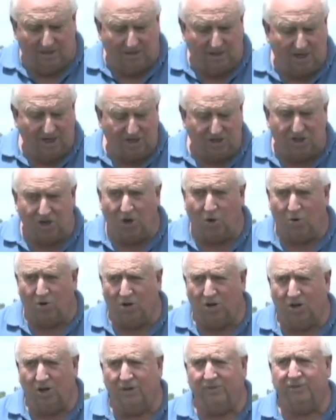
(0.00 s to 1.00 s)
does no
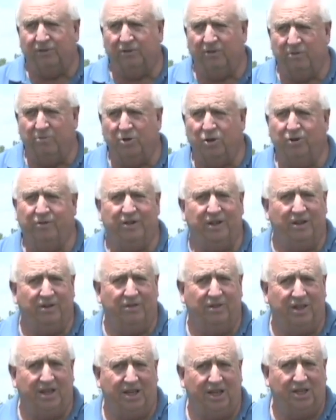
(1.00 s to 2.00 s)
good for removing
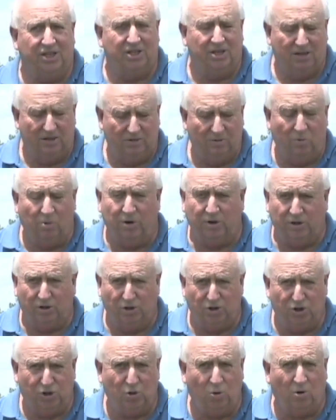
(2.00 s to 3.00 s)
of these when they're
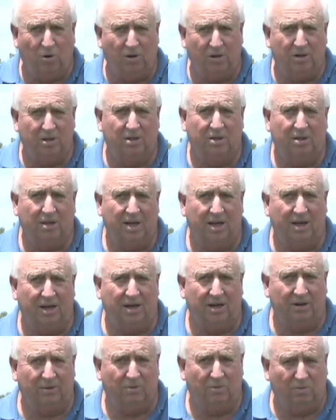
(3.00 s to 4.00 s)
short and
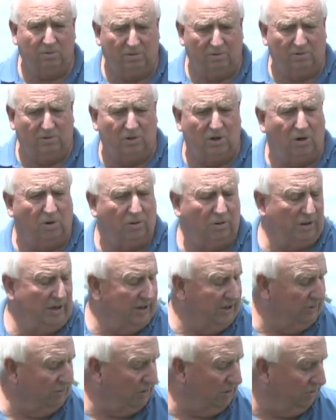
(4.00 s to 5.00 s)
then growing
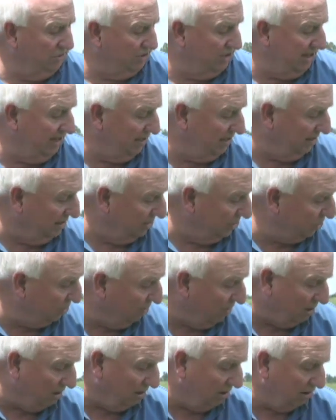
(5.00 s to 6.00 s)
in a rosette in a
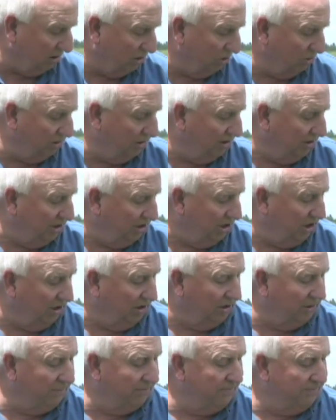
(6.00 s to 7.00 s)
small early in the
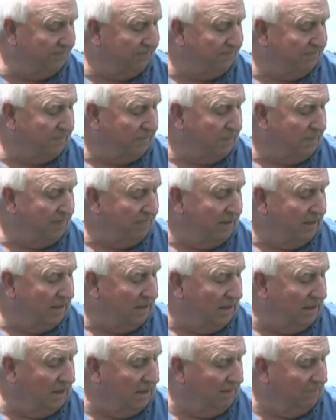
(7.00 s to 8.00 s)
year.
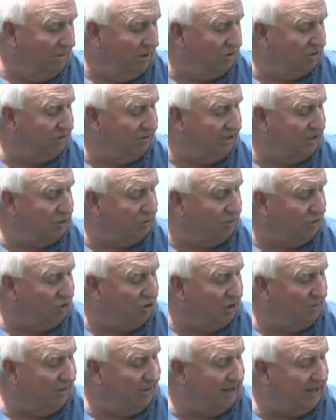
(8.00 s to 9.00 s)
Uh, most of these will
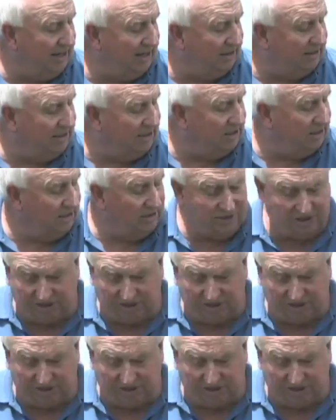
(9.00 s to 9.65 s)
germinate. These little